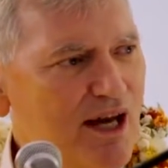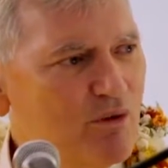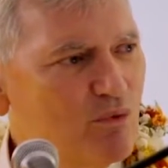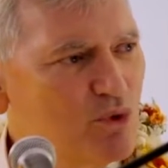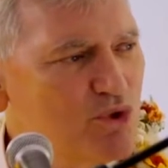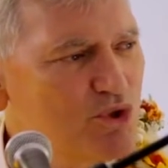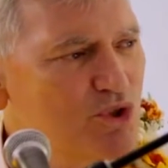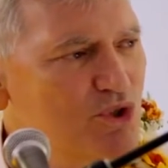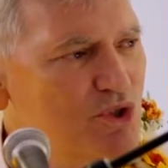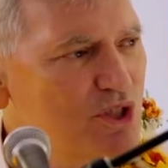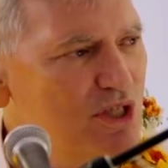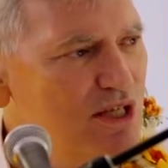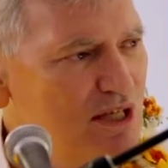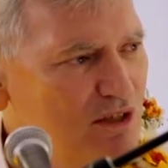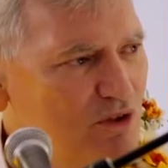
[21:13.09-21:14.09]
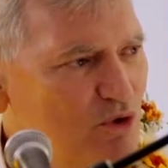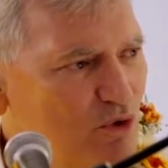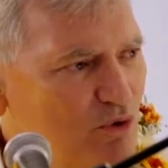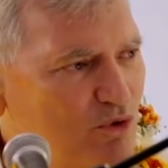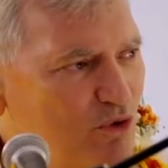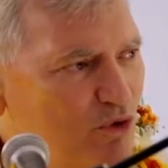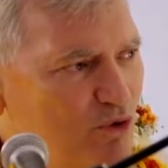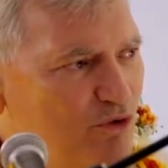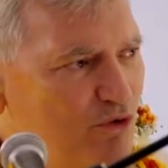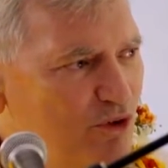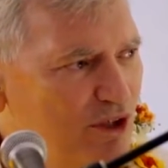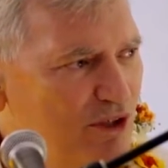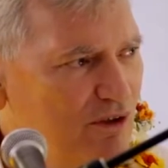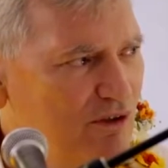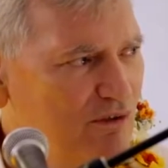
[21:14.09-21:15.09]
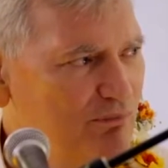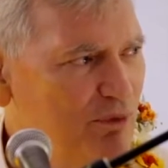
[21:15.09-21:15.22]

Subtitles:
I will seek to fulfill